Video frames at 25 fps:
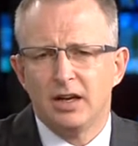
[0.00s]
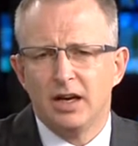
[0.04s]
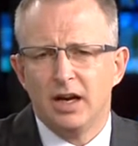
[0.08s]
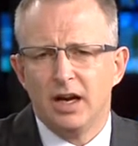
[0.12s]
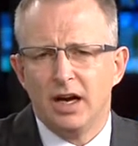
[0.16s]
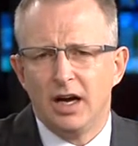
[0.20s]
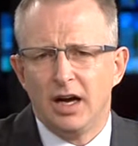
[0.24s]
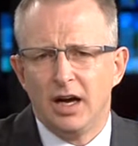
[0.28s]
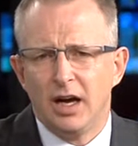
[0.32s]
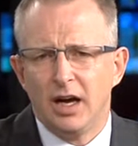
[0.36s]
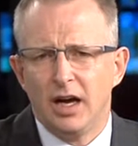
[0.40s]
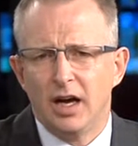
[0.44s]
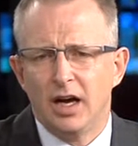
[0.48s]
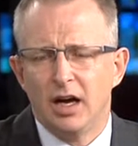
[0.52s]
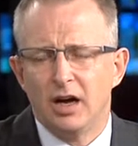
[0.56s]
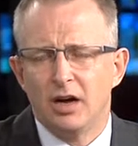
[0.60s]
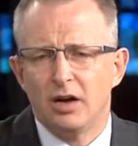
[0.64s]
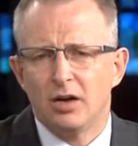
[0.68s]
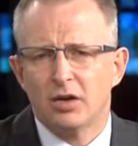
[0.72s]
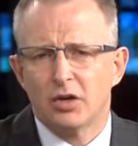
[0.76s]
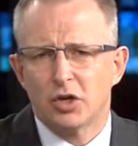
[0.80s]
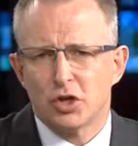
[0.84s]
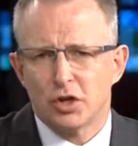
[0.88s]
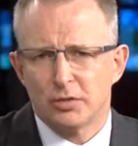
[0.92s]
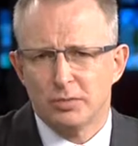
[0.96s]
Uh,
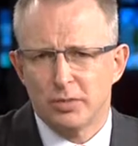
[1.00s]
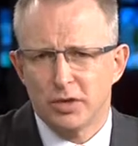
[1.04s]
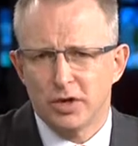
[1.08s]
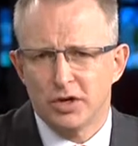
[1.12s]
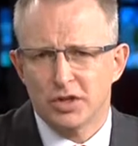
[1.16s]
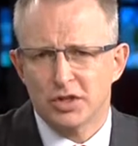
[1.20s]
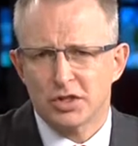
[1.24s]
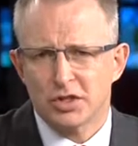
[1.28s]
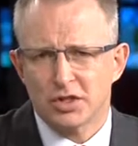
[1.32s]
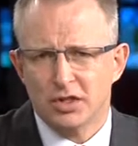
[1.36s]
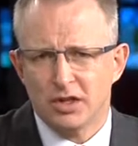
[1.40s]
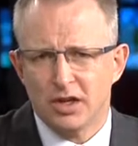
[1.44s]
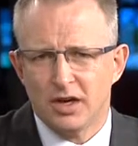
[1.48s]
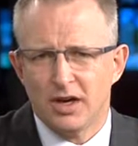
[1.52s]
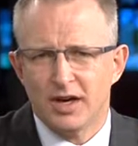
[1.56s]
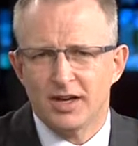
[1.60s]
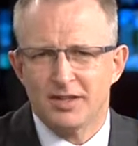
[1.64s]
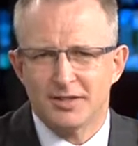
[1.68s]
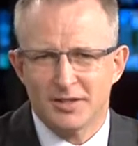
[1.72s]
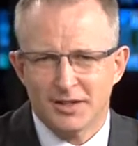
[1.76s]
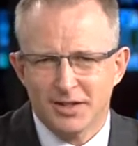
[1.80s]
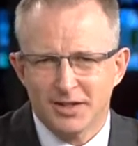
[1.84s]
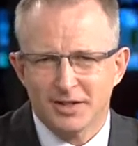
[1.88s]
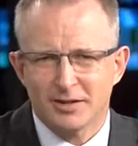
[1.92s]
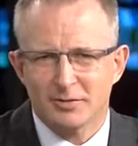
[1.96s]

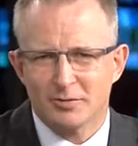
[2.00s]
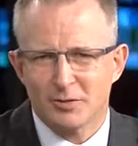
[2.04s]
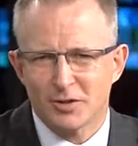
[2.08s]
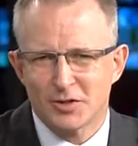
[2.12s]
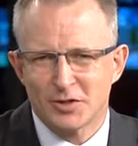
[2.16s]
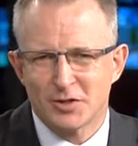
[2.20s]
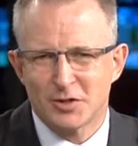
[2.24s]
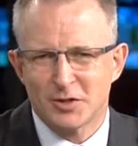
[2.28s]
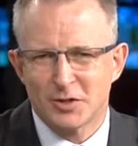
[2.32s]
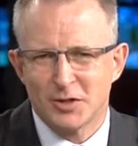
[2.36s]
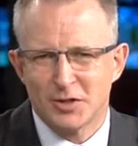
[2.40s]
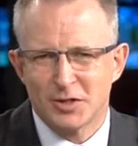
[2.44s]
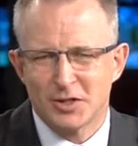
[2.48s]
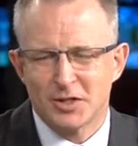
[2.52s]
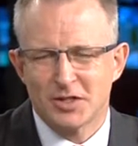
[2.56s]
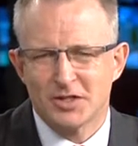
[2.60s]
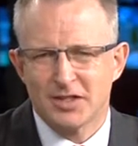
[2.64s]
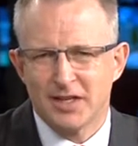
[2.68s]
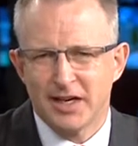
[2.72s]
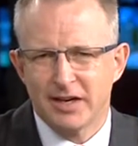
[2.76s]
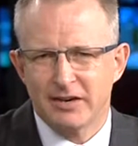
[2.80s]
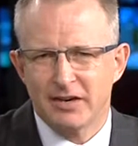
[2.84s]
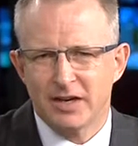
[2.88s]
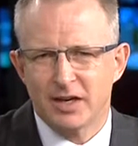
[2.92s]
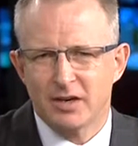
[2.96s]
commercialising research is an
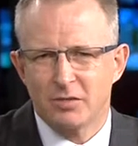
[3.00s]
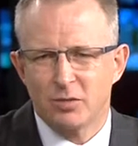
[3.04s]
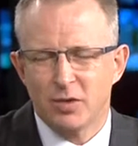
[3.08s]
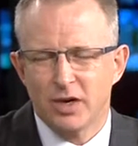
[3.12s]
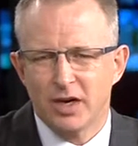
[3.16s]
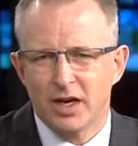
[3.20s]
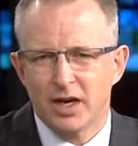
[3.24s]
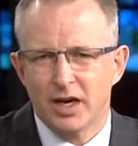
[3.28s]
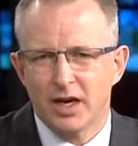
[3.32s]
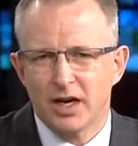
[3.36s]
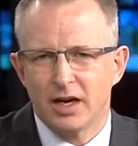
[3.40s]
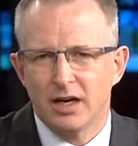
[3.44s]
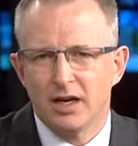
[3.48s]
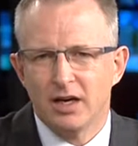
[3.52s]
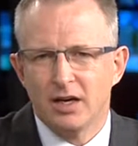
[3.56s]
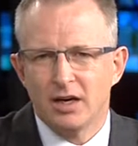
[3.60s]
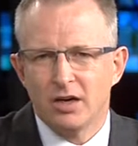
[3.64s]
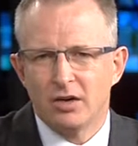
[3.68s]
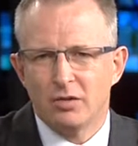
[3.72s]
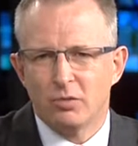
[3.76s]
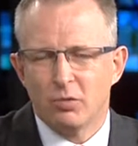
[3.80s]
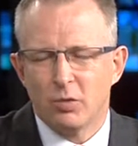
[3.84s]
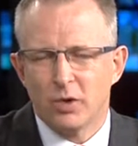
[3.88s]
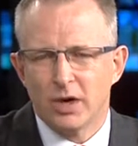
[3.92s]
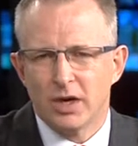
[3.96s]
area where
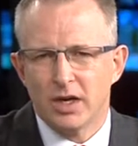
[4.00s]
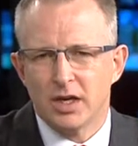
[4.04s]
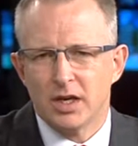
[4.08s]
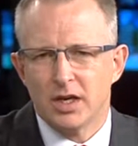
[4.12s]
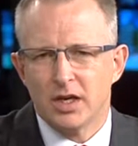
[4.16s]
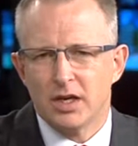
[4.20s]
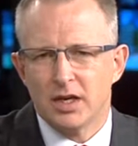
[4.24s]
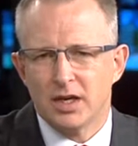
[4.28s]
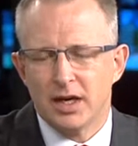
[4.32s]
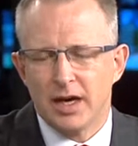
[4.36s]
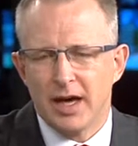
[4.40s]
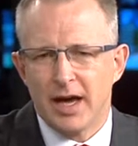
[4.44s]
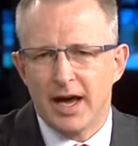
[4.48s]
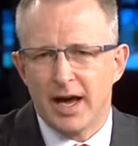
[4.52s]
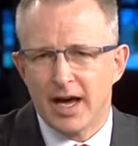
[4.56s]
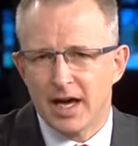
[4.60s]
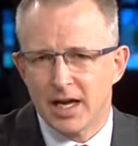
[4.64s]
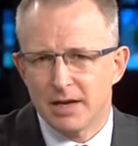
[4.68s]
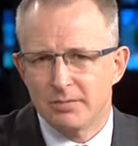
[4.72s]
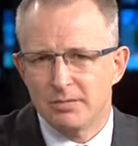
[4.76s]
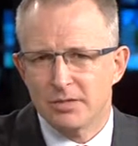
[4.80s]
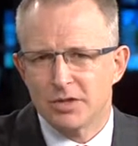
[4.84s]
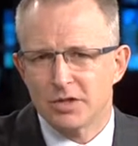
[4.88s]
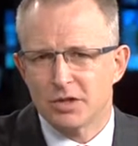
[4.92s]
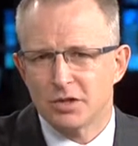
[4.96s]
we
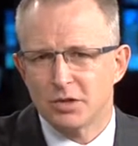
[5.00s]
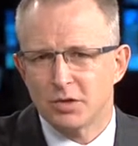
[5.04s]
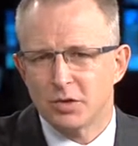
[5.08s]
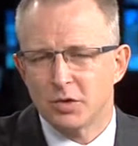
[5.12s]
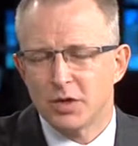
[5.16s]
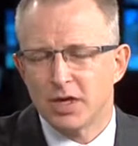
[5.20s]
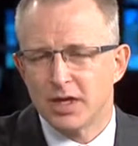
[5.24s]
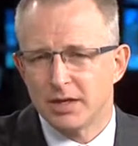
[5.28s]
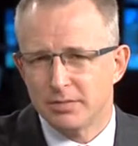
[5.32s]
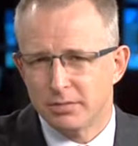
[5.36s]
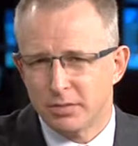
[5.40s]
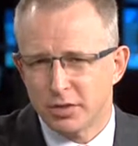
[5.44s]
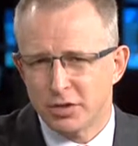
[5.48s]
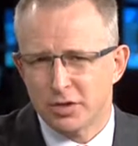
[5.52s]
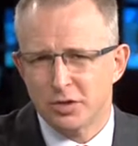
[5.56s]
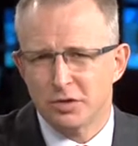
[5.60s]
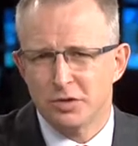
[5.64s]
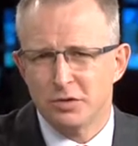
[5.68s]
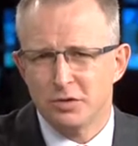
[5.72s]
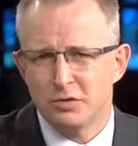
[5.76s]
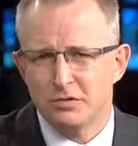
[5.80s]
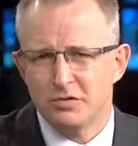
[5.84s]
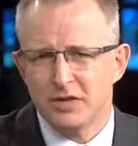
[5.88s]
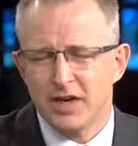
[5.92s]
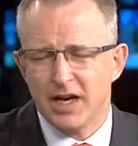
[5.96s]
aim to
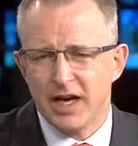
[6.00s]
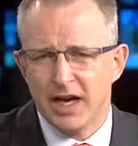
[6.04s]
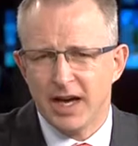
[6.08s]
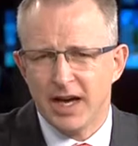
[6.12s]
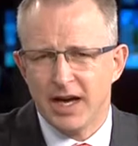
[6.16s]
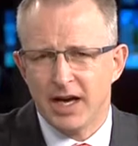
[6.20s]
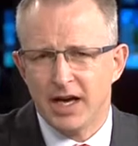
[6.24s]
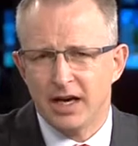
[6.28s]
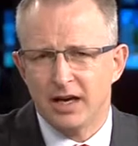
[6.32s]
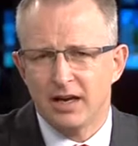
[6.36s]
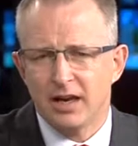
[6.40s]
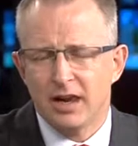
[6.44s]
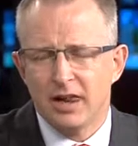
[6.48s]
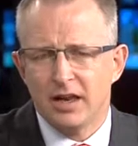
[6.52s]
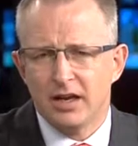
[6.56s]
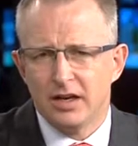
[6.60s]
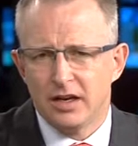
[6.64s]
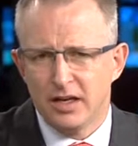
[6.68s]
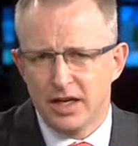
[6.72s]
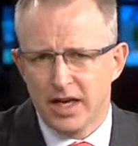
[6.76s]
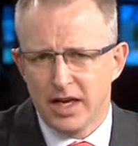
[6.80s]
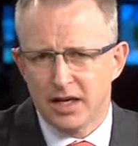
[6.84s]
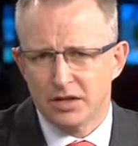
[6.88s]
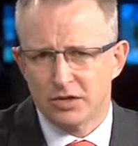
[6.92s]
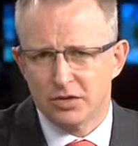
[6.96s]
improve our
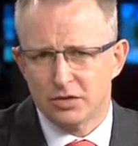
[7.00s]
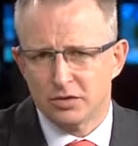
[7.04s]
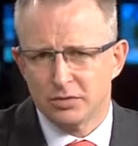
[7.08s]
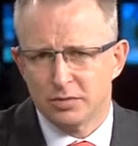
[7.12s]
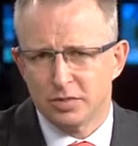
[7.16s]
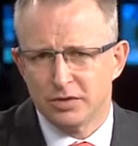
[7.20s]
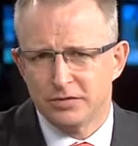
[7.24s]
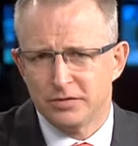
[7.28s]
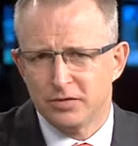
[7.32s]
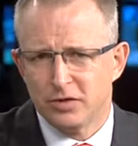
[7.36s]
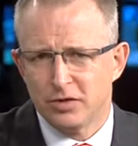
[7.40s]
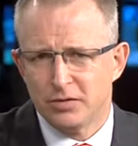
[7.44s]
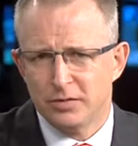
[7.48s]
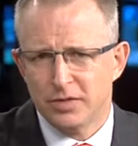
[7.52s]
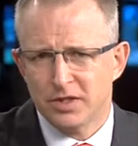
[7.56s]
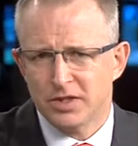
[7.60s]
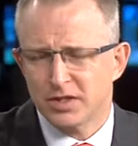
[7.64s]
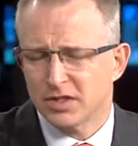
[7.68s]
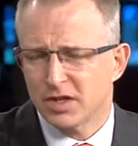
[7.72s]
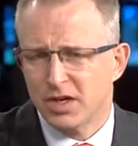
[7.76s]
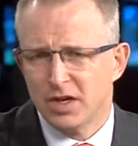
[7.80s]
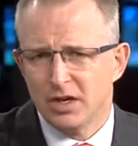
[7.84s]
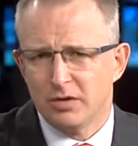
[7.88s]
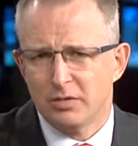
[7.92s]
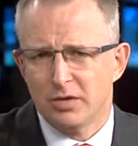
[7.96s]
national performance.
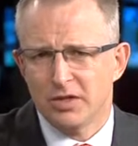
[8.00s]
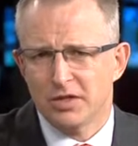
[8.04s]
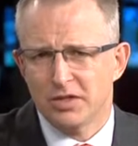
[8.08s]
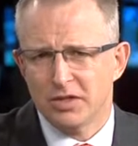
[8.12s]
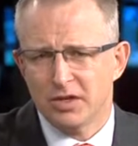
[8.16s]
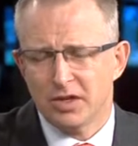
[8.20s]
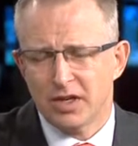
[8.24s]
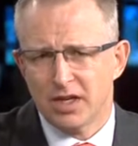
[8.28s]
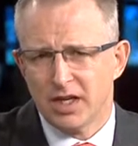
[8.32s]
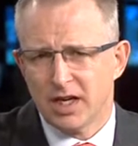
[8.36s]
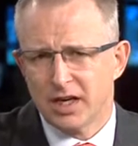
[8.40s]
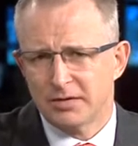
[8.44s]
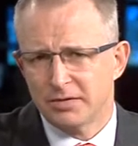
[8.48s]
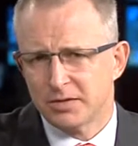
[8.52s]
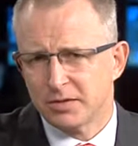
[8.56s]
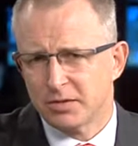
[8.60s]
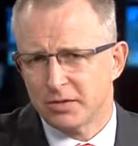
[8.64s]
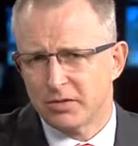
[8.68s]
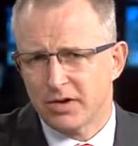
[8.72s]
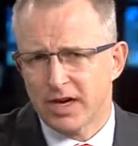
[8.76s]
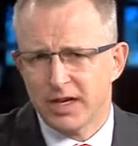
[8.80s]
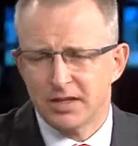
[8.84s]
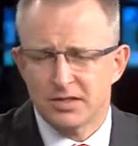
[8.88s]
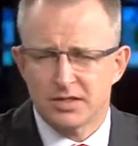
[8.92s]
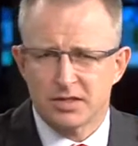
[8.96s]
We certainly have some
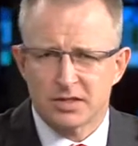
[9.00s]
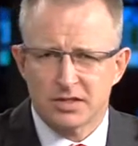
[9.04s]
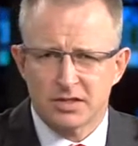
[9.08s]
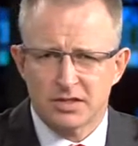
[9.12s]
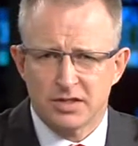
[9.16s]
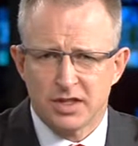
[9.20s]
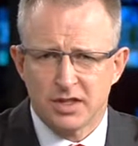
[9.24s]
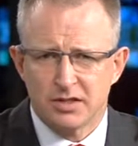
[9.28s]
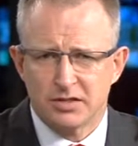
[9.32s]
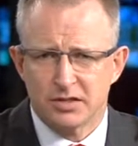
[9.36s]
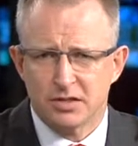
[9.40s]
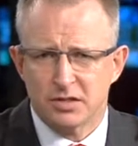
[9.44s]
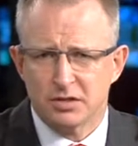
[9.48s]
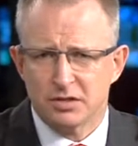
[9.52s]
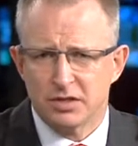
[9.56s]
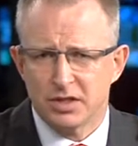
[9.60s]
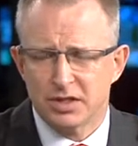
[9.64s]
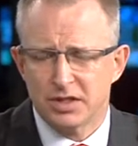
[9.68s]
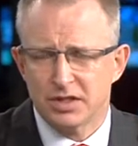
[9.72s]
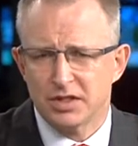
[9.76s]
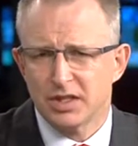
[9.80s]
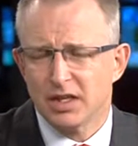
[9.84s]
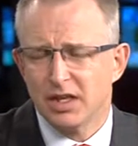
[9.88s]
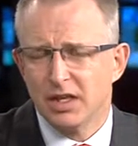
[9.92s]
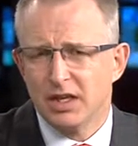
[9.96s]
great success
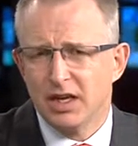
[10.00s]
stories.